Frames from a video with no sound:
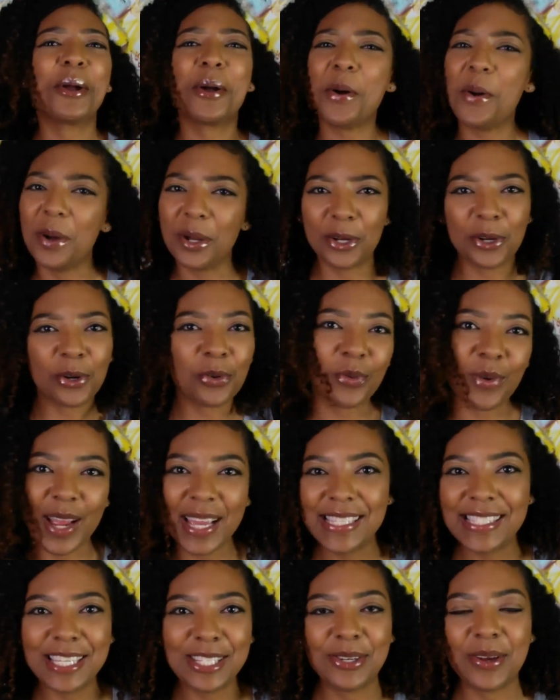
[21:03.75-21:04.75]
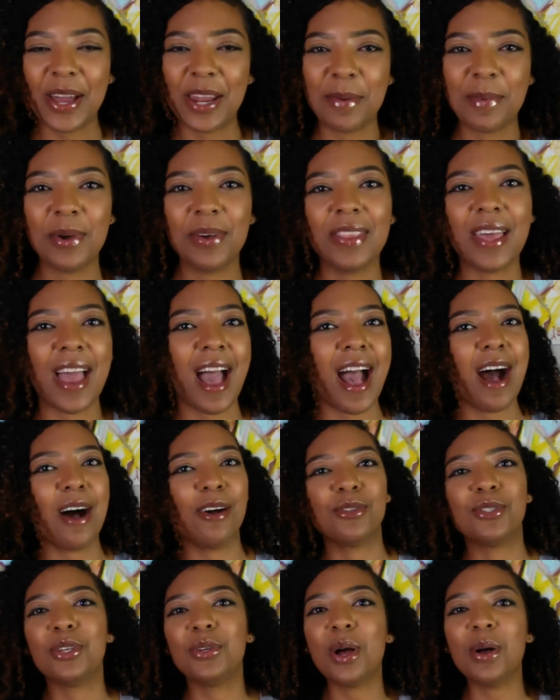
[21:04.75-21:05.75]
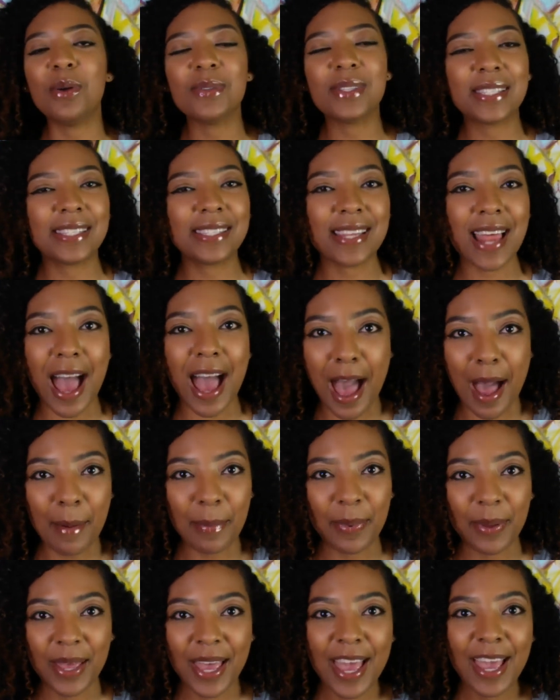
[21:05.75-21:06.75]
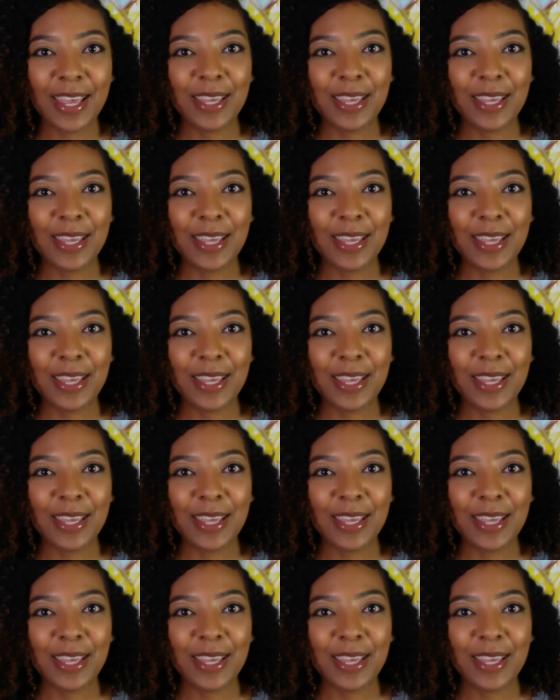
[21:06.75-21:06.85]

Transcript: going crazy trying to build that house. You don't stop.